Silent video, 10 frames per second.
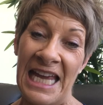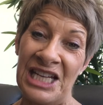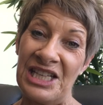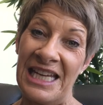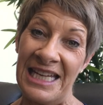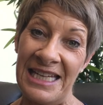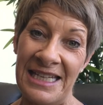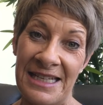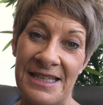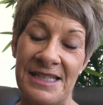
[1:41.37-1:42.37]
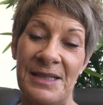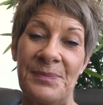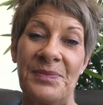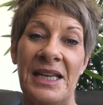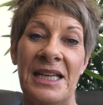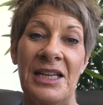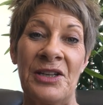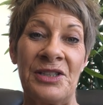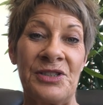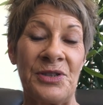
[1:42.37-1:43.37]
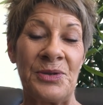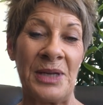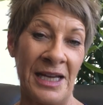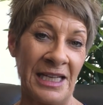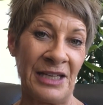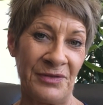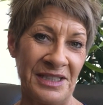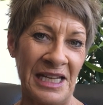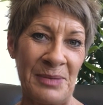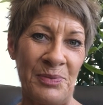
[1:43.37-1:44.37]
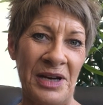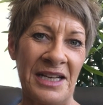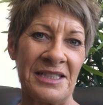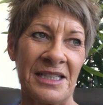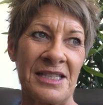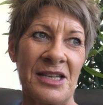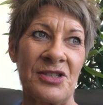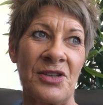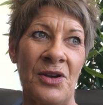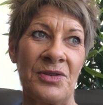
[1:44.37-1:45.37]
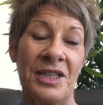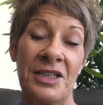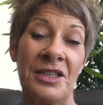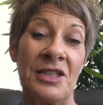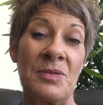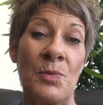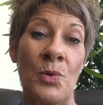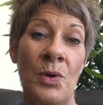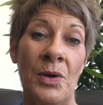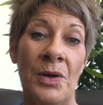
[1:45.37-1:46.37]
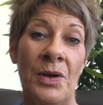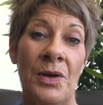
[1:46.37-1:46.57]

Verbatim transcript: and ease into our everyday practice so that it is more